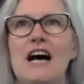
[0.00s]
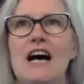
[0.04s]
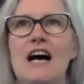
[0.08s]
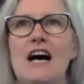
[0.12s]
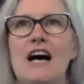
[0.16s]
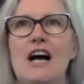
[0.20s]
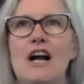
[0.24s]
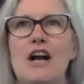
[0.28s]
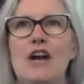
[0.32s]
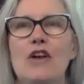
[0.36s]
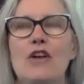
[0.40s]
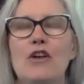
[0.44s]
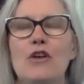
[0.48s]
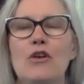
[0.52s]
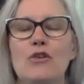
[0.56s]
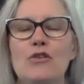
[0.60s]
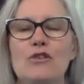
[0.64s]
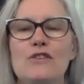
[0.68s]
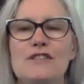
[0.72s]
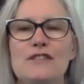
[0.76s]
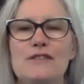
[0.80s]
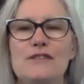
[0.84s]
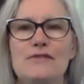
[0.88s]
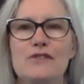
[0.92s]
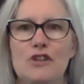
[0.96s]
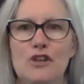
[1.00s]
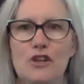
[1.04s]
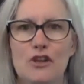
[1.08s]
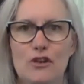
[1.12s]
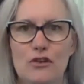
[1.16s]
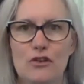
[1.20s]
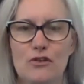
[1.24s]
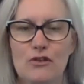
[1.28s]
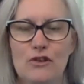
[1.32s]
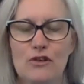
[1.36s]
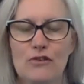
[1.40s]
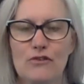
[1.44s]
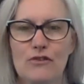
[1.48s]
laws of the
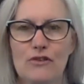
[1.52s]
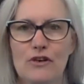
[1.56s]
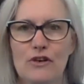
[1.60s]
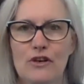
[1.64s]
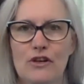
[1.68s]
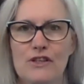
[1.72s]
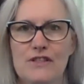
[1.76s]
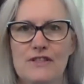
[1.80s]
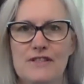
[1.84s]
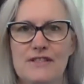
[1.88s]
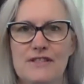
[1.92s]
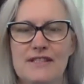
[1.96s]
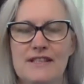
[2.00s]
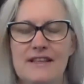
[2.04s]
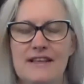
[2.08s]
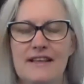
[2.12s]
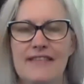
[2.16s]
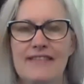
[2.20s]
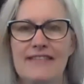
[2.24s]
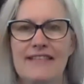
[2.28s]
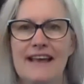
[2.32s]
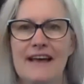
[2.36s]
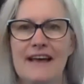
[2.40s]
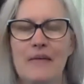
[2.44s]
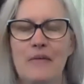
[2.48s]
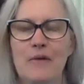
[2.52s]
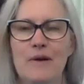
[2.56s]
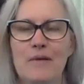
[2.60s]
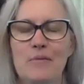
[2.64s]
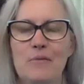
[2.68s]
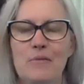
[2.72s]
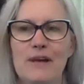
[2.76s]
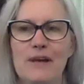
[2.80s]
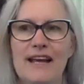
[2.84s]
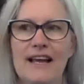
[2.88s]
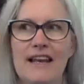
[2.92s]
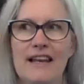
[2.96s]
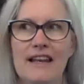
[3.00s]
universe that when we
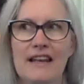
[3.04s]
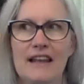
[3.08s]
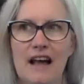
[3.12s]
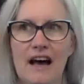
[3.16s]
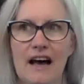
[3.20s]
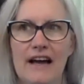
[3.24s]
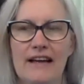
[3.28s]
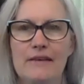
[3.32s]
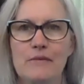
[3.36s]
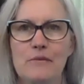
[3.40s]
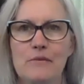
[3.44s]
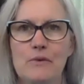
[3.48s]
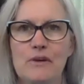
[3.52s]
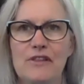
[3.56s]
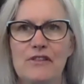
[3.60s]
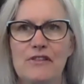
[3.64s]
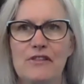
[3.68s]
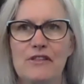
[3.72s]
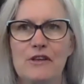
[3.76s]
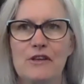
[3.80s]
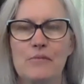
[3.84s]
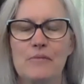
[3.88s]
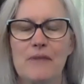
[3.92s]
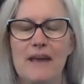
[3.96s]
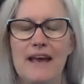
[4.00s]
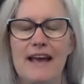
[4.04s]
align with them,